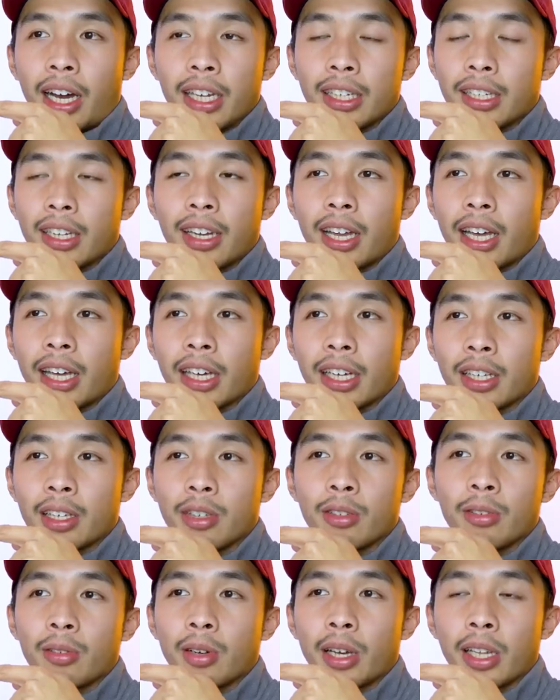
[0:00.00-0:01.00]
Kind of like
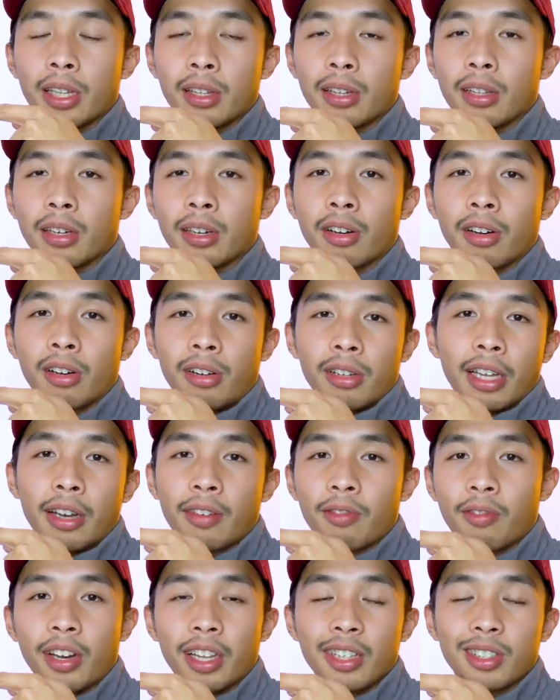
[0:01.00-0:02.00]
you and the girl
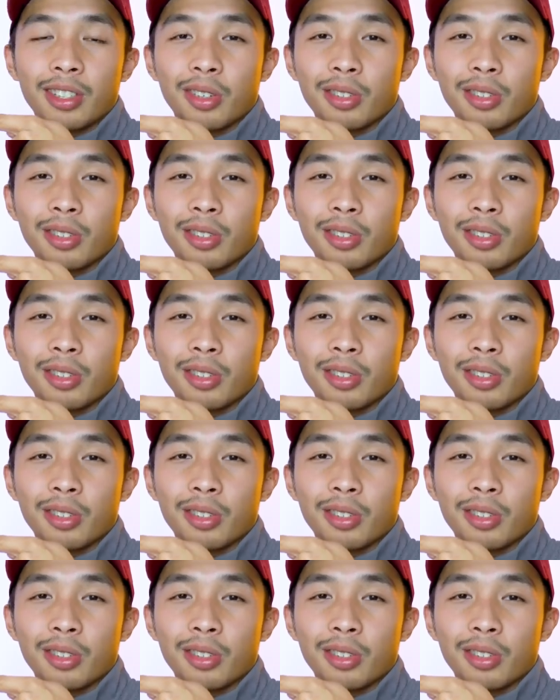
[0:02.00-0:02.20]
that friend